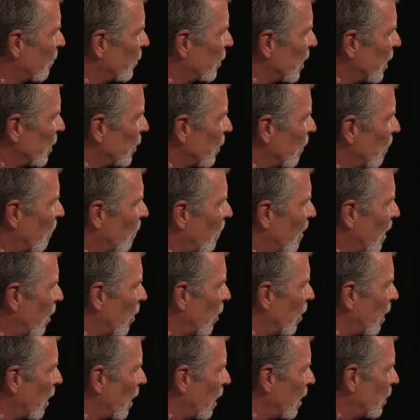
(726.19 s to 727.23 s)
such a
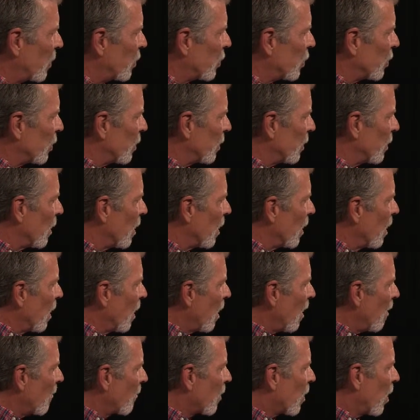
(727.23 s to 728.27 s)
variation
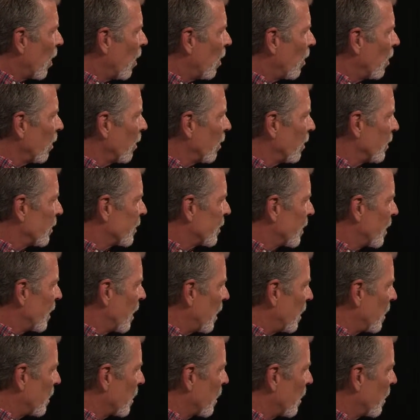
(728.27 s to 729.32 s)
of colors
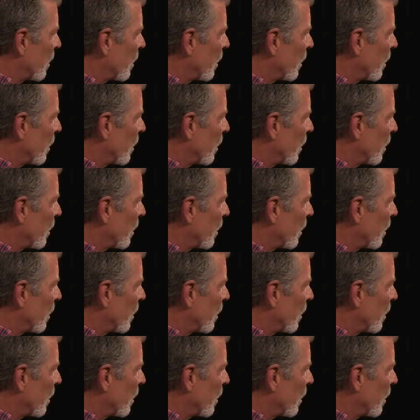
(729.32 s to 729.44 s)
that